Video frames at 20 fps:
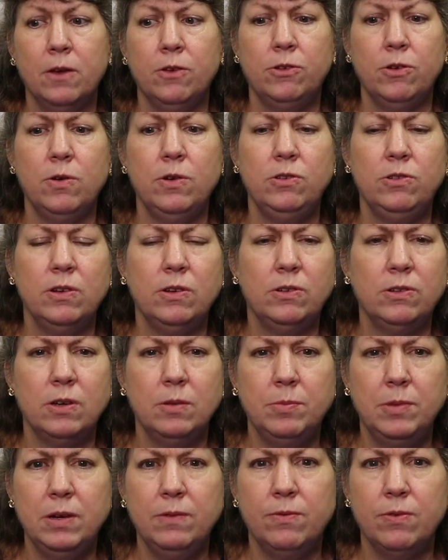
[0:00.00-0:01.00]
So it's just
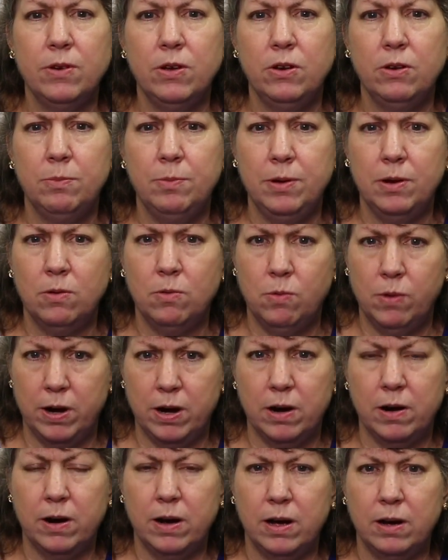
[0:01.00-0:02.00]
something for you to be
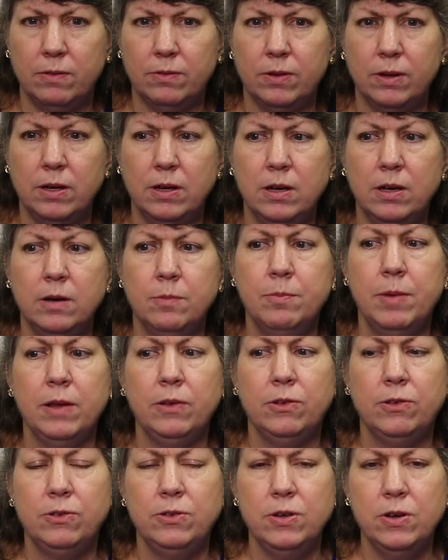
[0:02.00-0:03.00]
aware of.
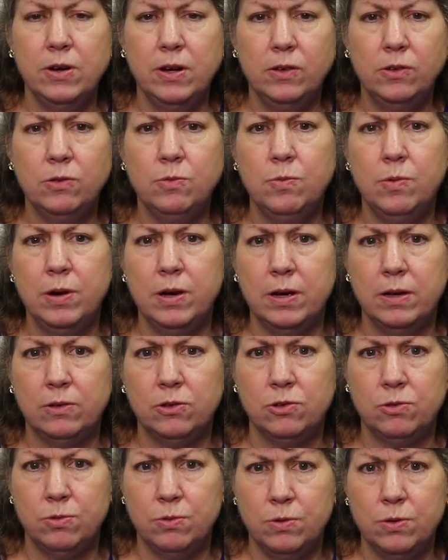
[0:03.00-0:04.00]
But students
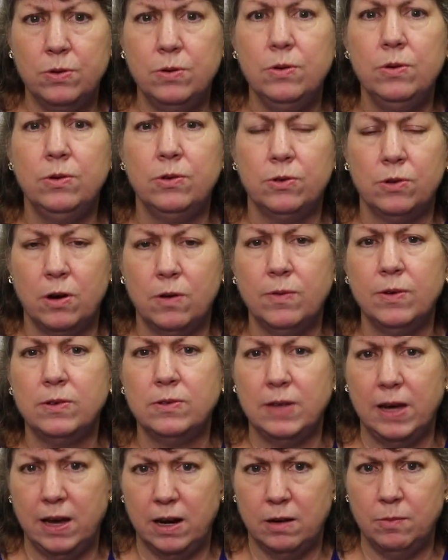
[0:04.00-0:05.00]
with true
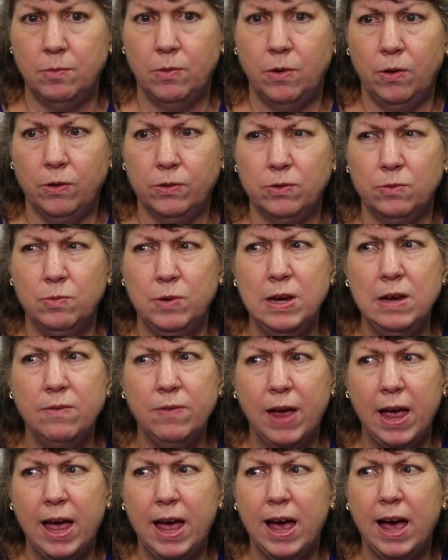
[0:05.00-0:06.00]
service animals, we've
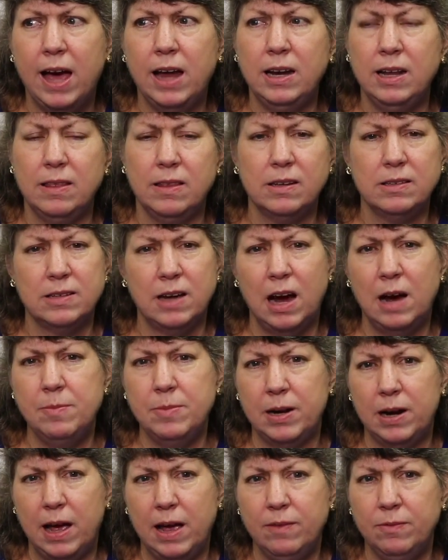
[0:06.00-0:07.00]
had, in the time
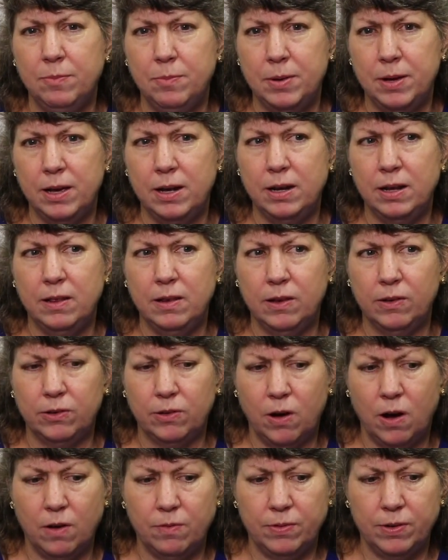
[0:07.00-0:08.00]
that I've been in this
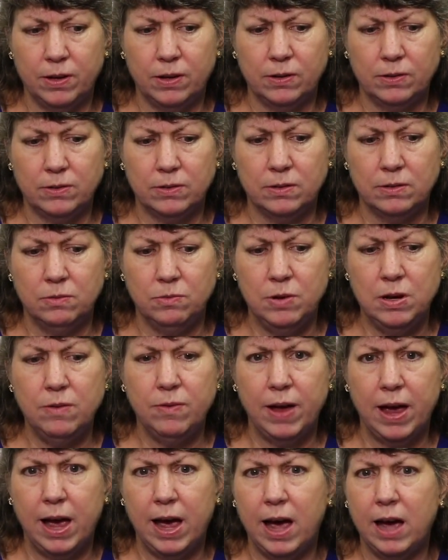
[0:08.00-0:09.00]
office, we've
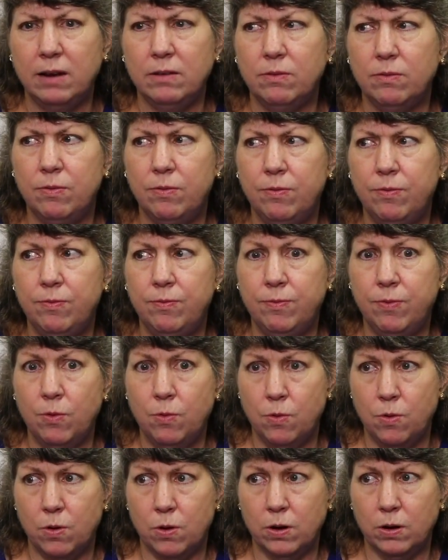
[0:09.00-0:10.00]
had
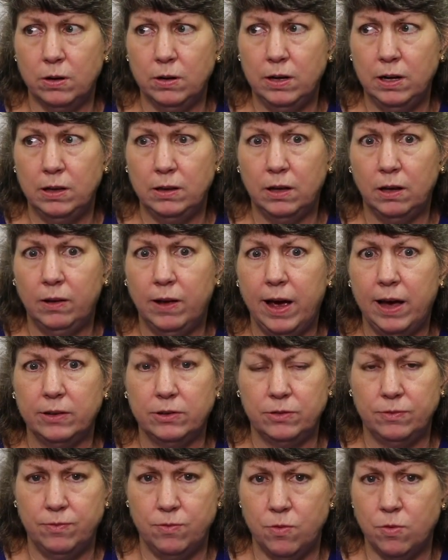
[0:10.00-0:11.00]
4 in the
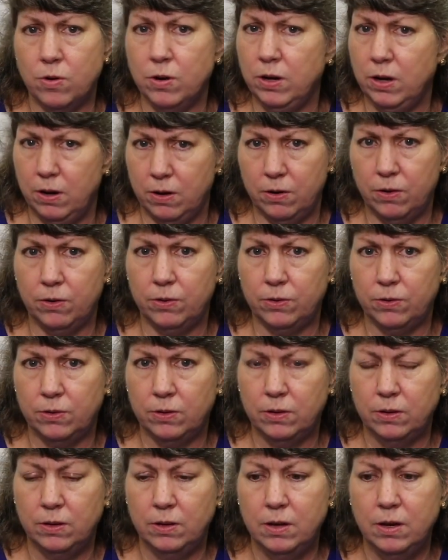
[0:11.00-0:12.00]
last 4 years.